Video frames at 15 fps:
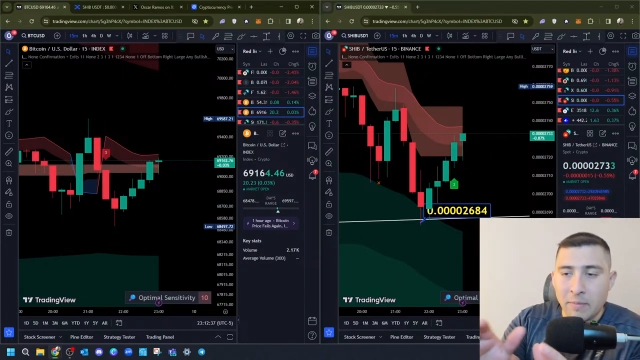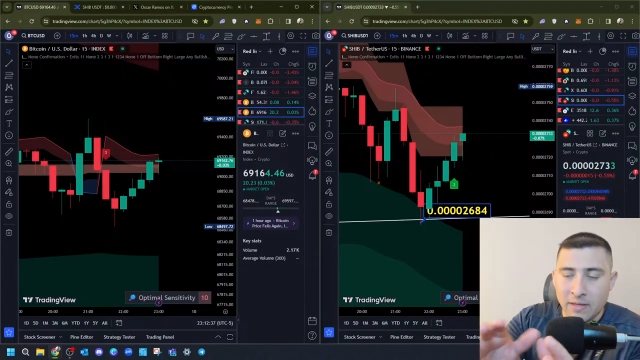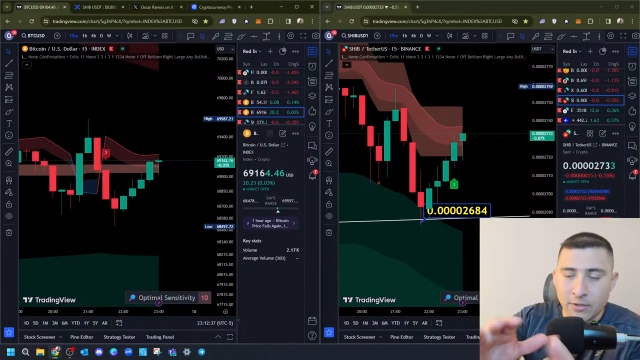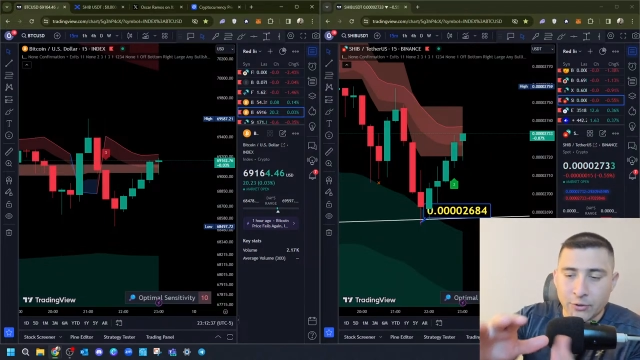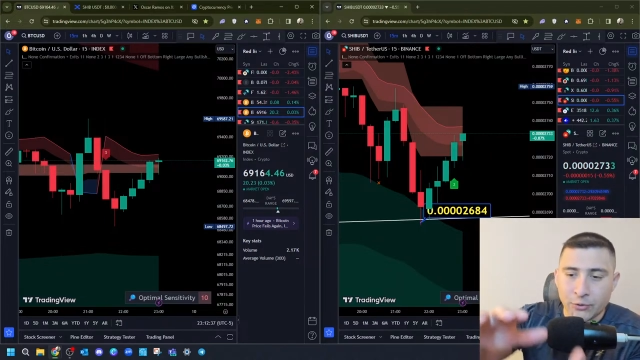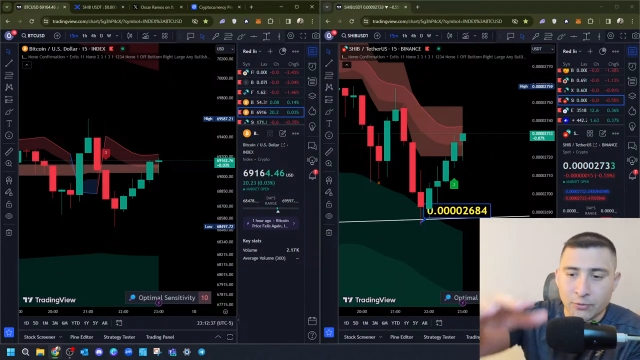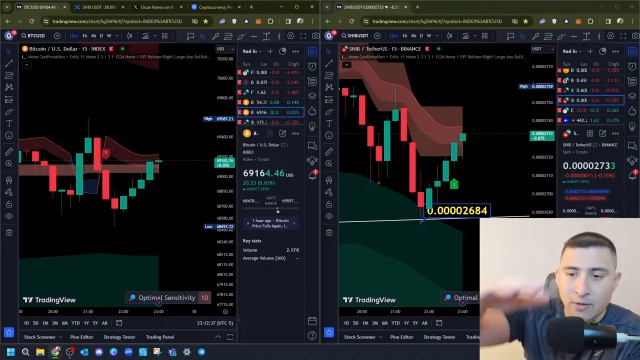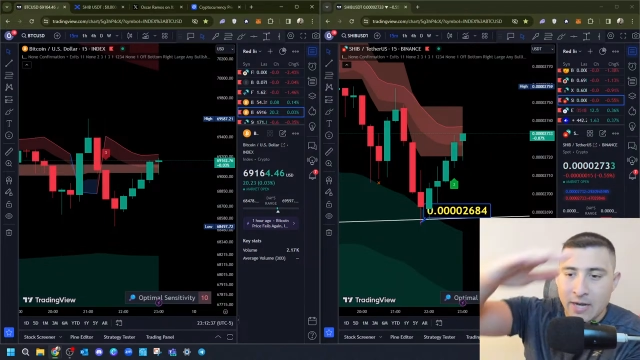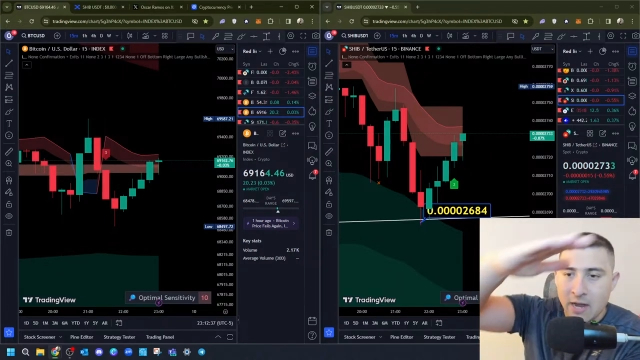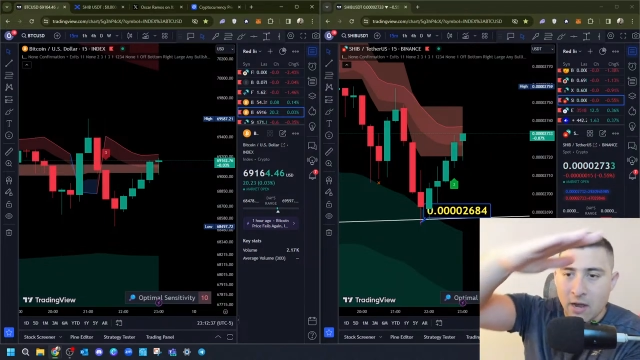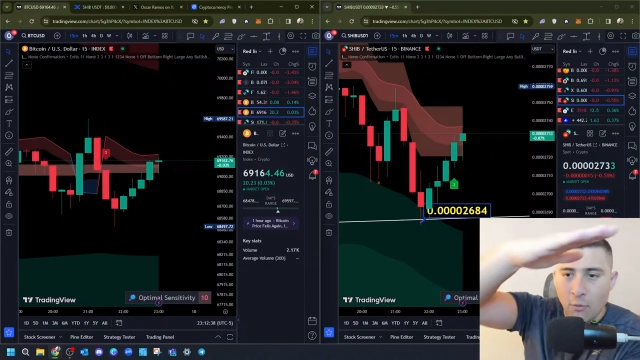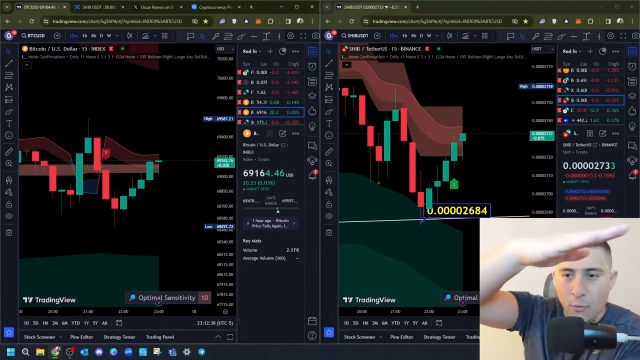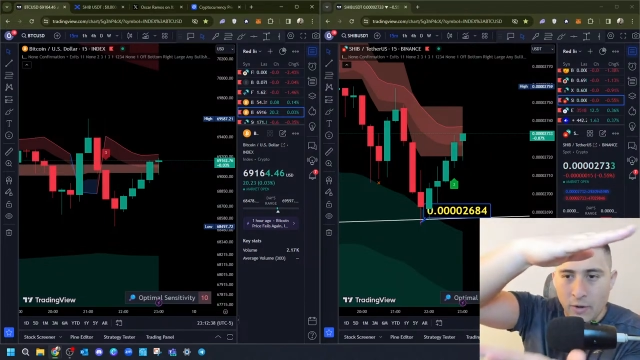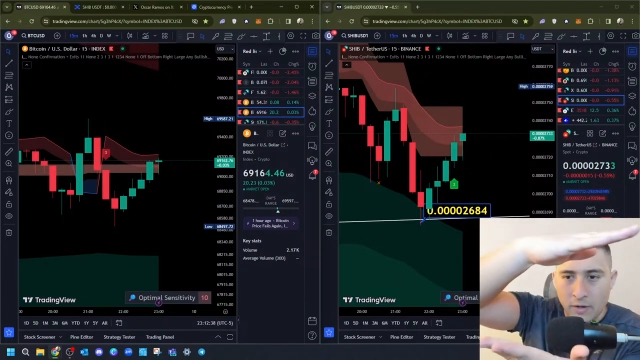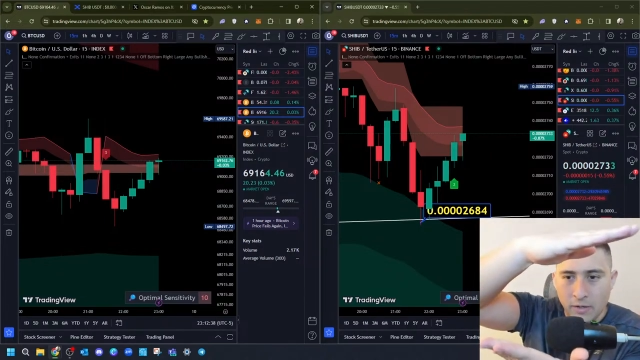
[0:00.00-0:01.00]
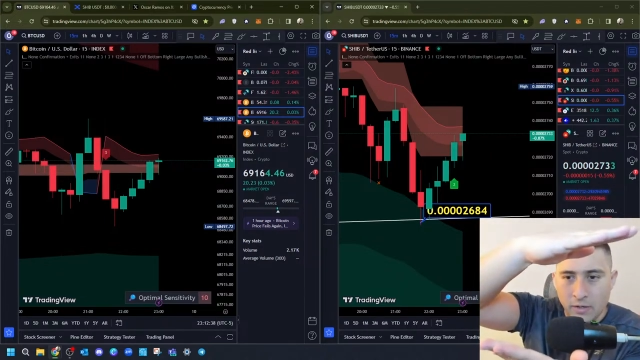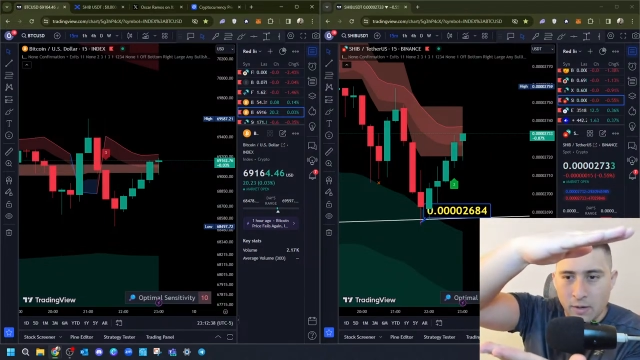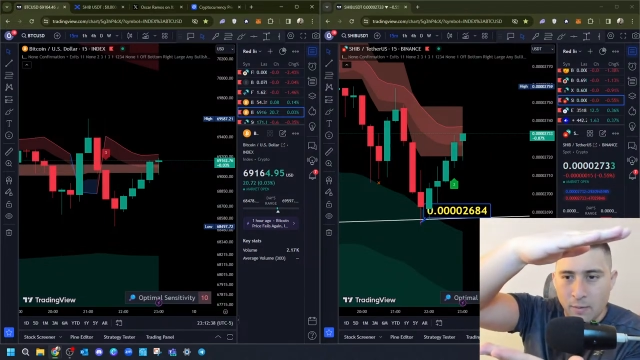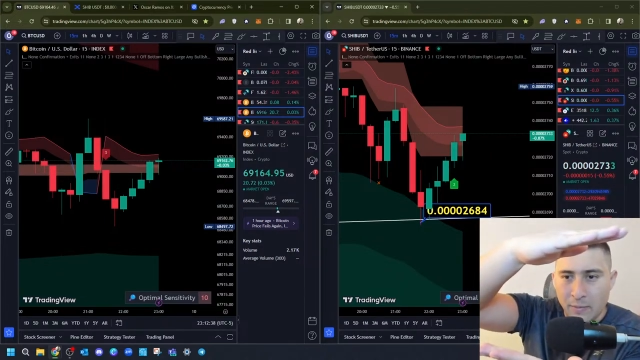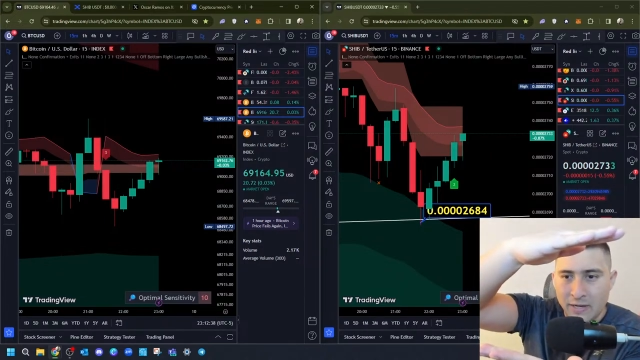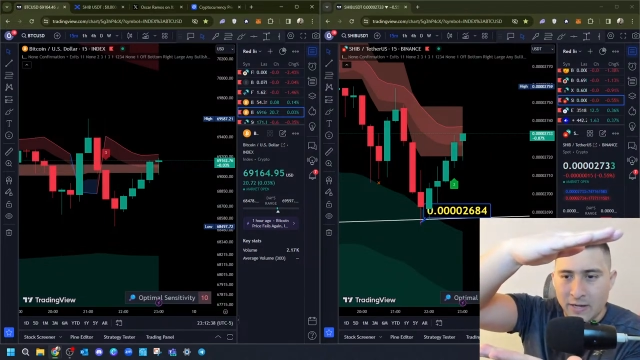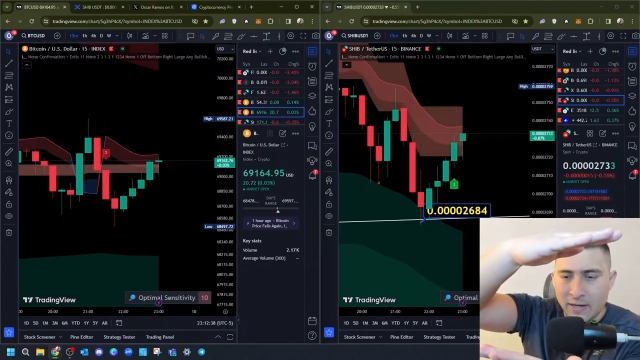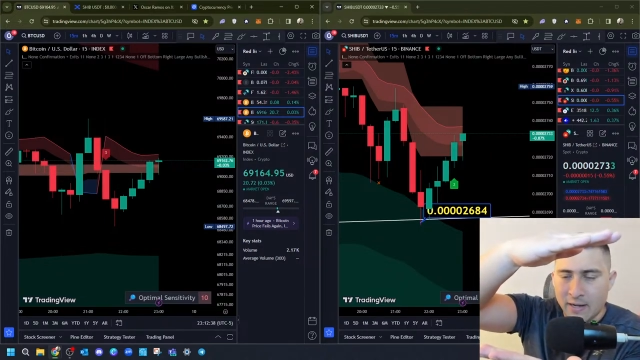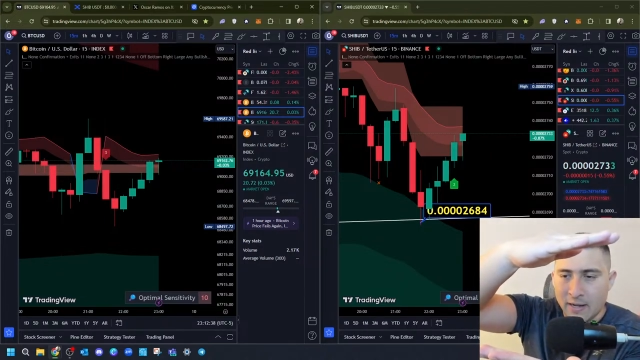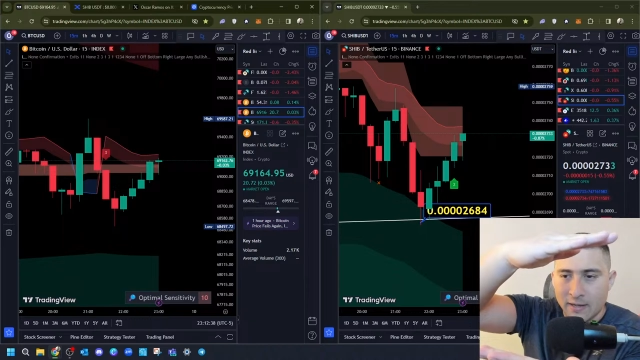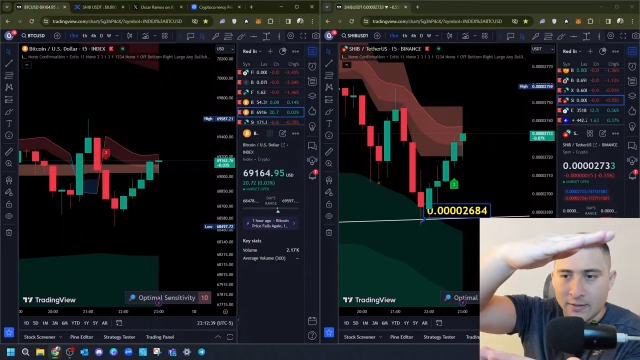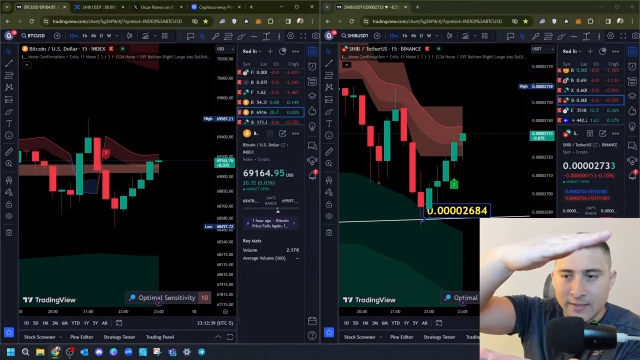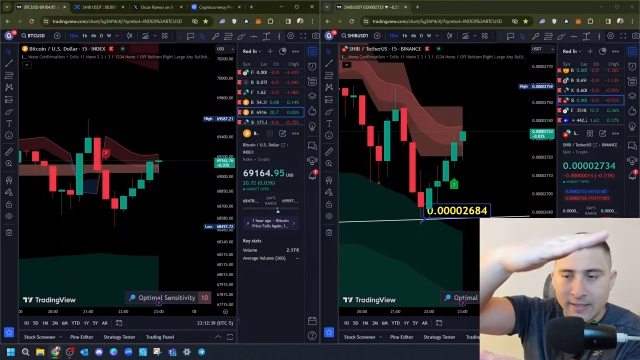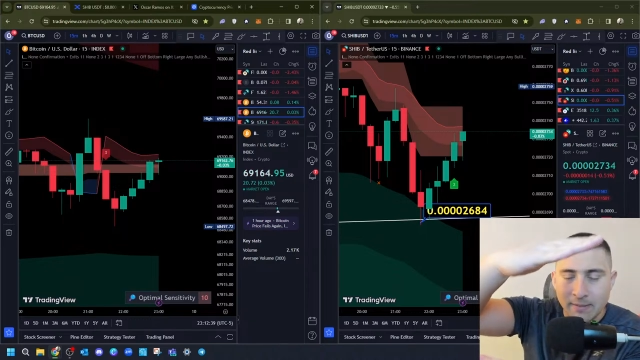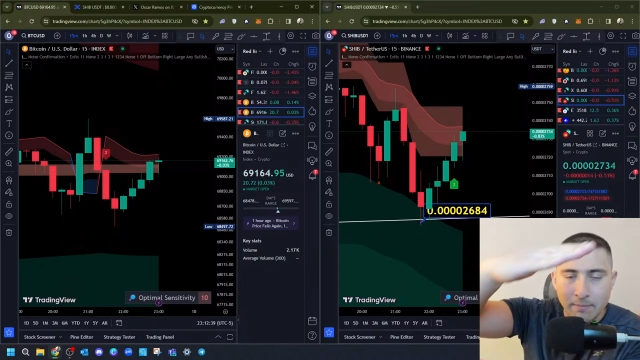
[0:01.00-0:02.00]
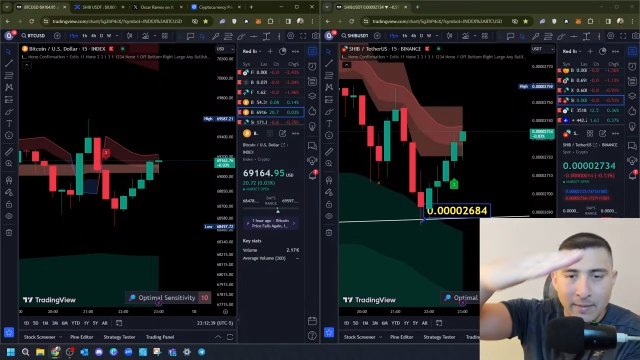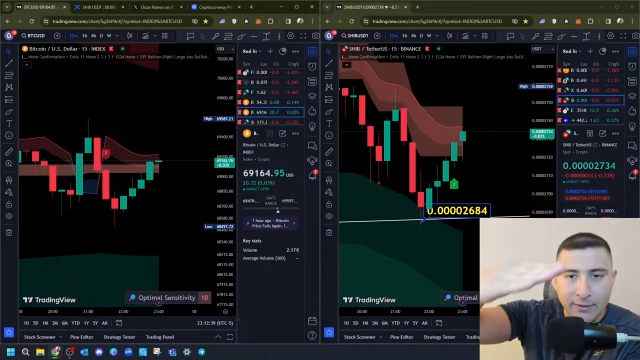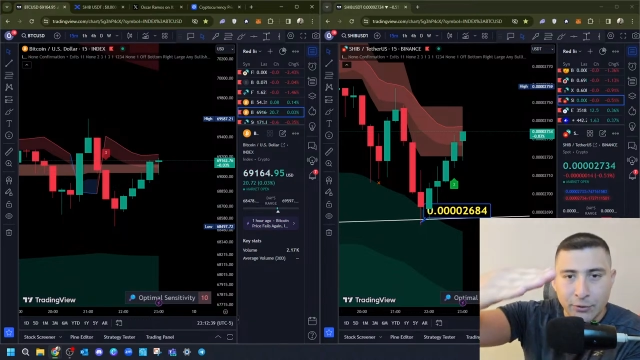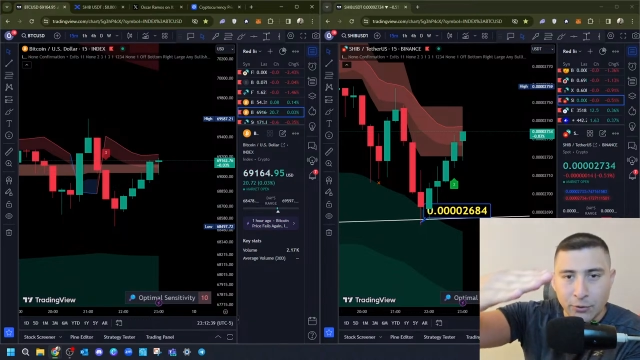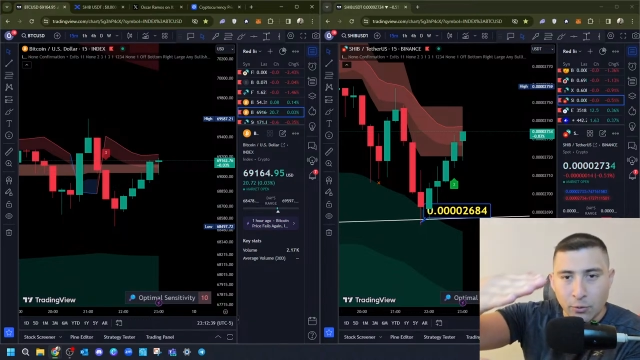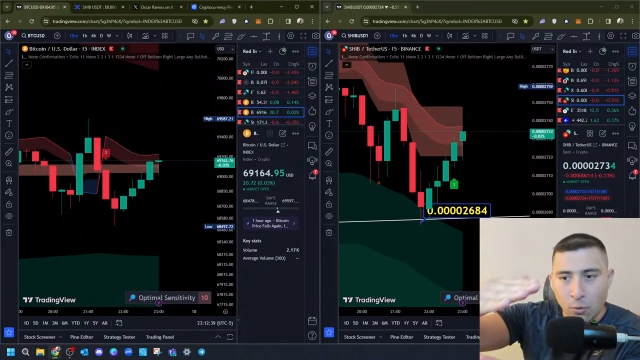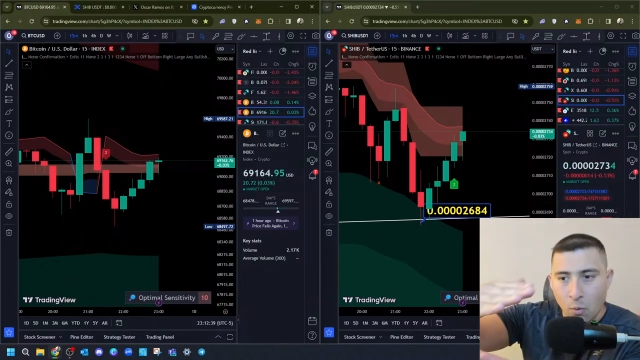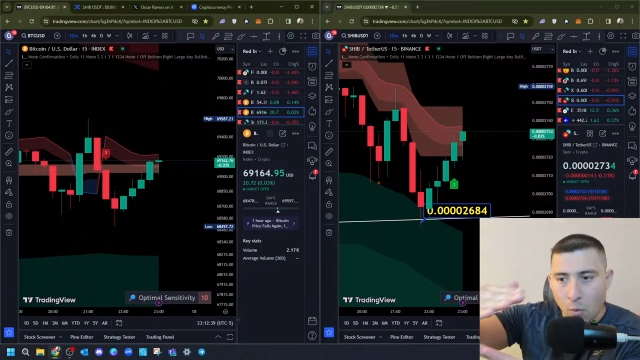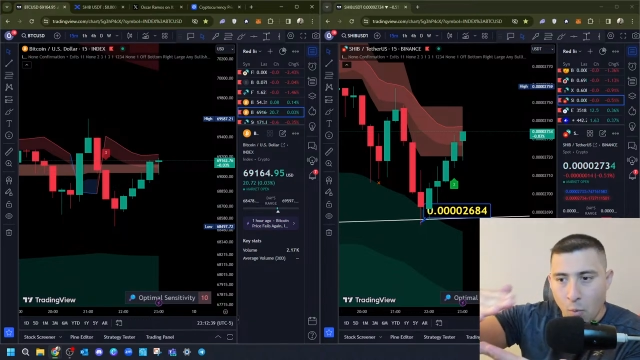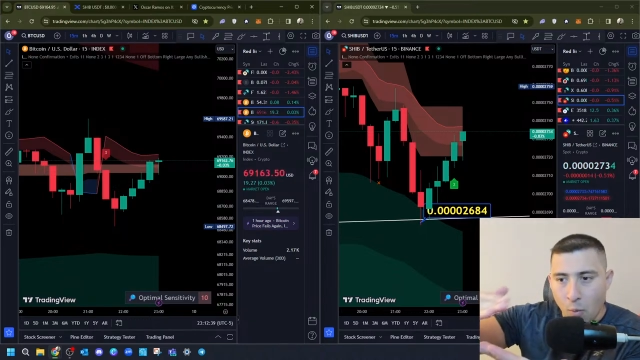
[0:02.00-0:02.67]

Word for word: because right now we are coming in a symmetrical